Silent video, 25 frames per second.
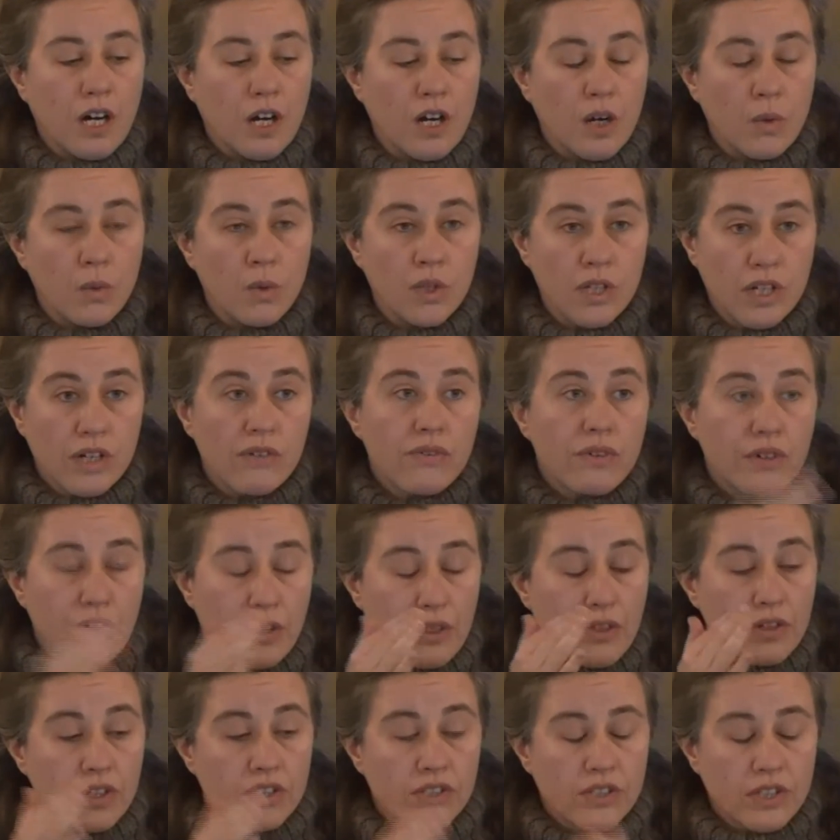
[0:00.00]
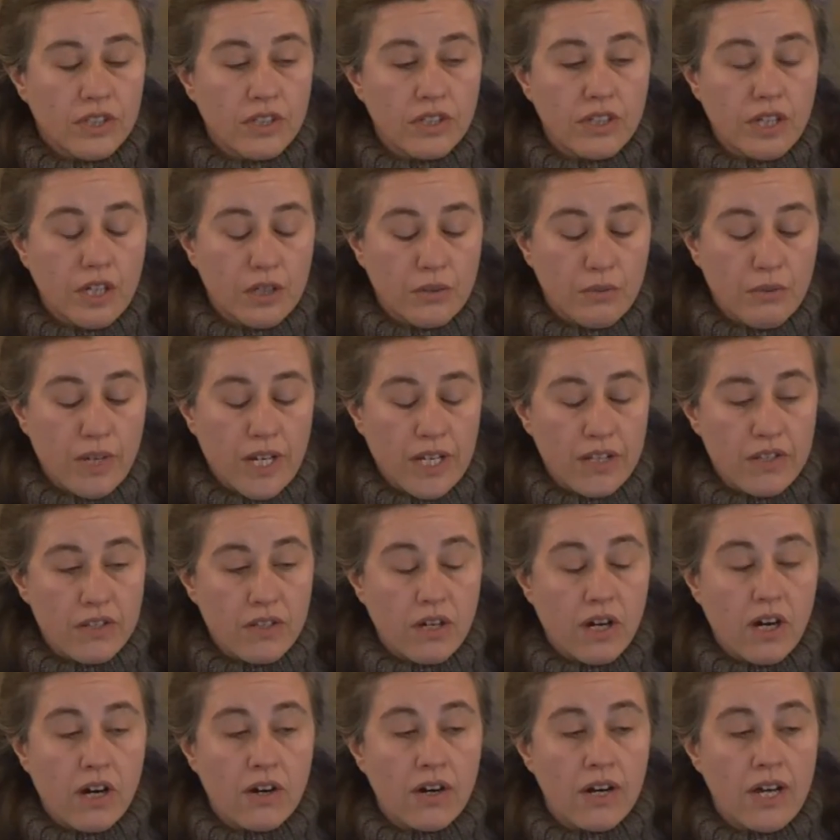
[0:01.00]
whatever their turnout rates
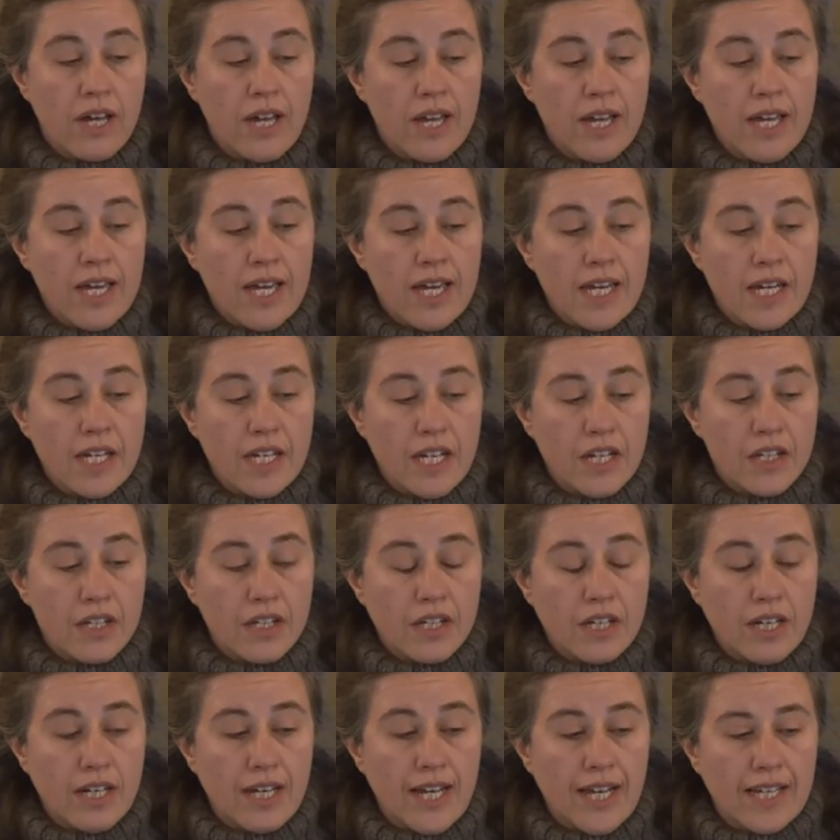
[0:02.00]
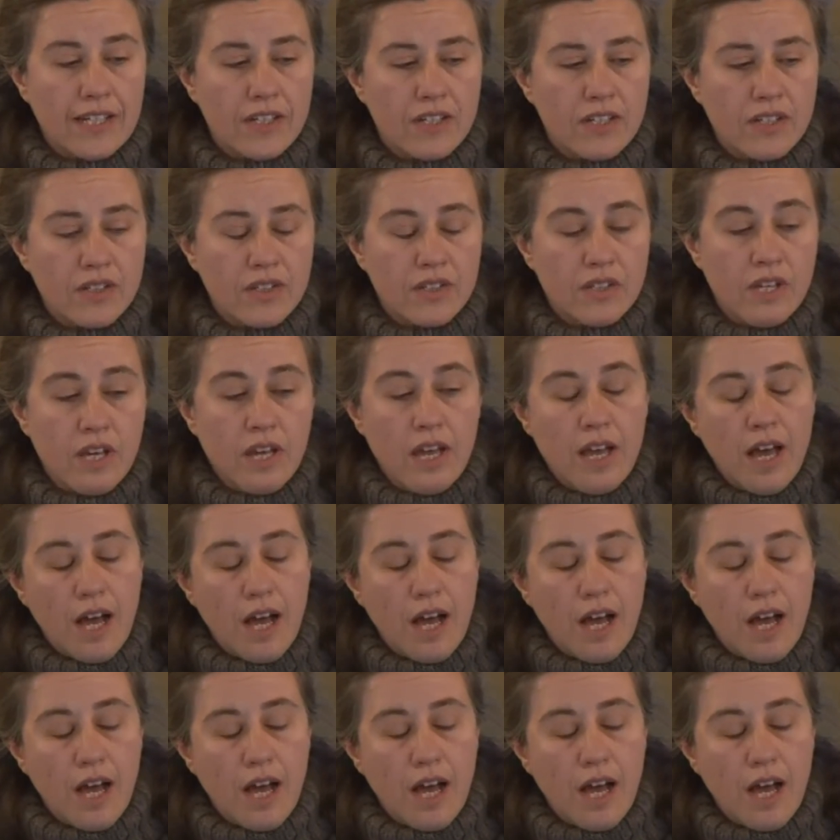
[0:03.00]
are in national elections,